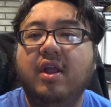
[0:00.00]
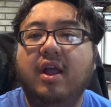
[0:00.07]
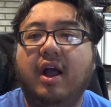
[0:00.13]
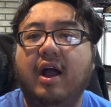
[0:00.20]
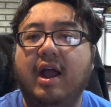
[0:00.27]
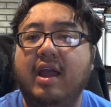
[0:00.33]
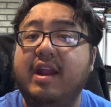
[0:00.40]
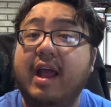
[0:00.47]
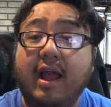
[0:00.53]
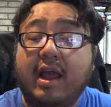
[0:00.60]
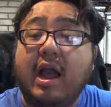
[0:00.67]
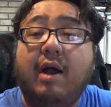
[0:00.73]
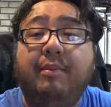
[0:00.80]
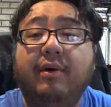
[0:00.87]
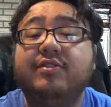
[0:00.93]
and
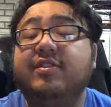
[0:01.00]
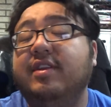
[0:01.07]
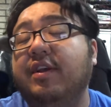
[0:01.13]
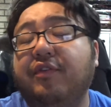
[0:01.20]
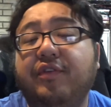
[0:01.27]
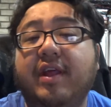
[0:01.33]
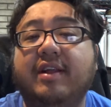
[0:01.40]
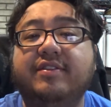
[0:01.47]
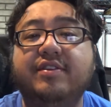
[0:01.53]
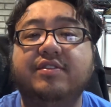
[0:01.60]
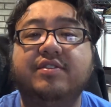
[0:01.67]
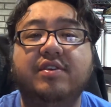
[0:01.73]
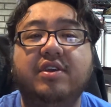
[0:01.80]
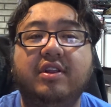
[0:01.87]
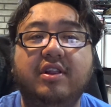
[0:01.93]
I'll post a link for that too,
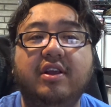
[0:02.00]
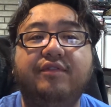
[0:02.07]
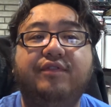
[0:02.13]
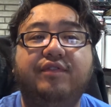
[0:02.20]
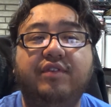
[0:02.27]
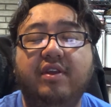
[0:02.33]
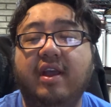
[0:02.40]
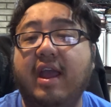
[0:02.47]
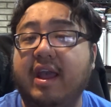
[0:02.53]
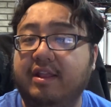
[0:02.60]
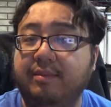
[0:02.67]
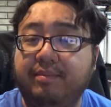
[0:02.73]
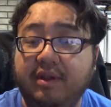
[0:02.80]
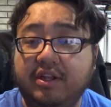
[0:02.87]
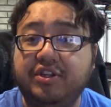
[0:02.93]
so you can look at
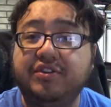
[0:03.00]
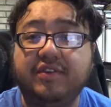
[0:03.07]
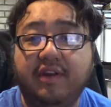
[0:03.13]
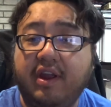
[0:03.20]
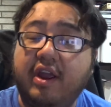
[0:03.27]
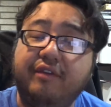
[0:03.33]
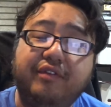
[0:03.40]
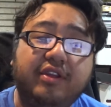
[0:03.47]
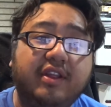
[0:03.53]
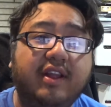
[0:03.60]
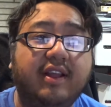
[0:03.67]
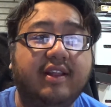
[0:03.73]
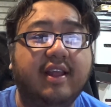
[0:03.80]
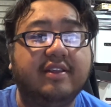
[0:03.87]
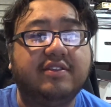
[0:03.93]
the pictures and everything
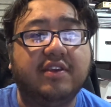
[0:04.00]
like that.